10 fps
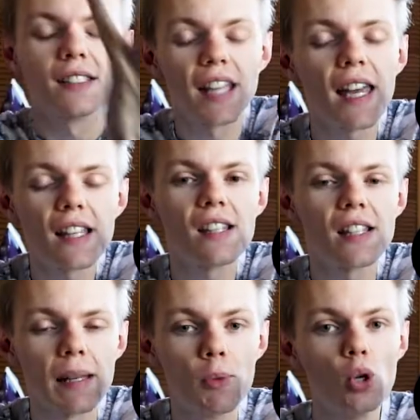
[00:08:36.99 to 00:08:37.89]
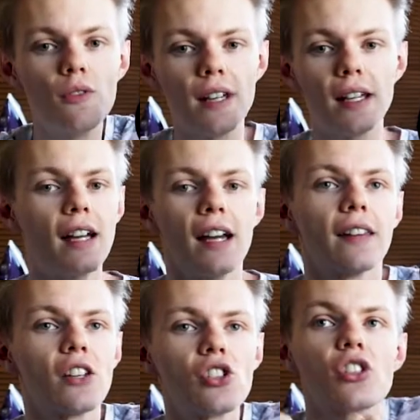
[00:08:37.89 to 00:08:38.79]
tasty movie
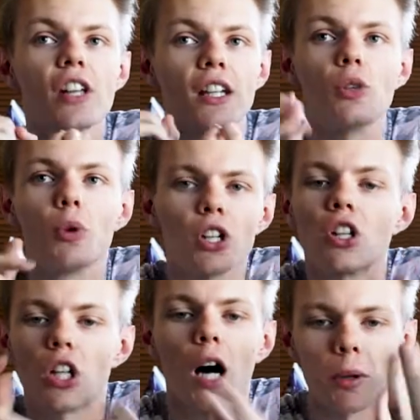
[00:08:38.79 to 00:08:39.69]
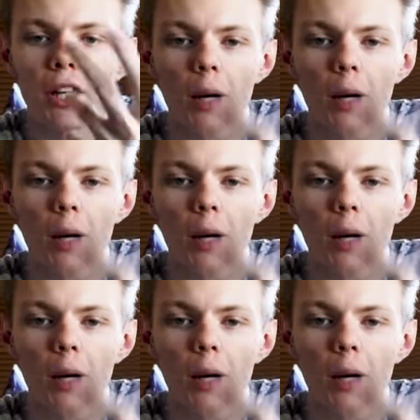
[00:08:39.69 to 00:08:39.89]
that's just like you want to gobble it